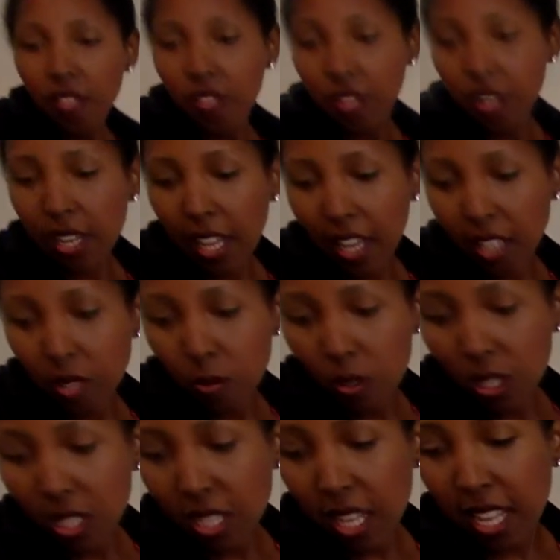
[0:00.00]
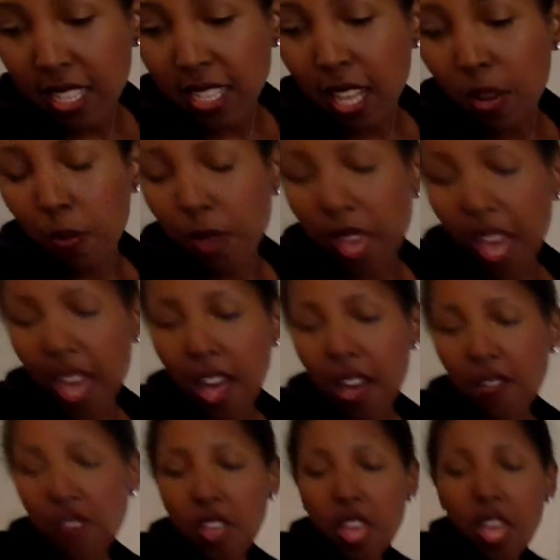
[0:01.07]
The next one says that we
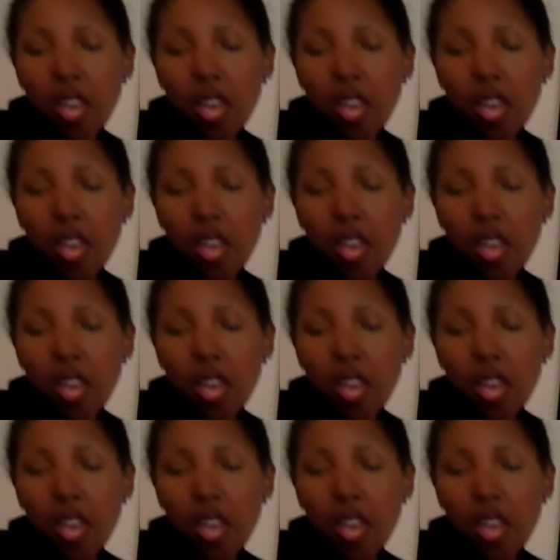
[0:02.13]
have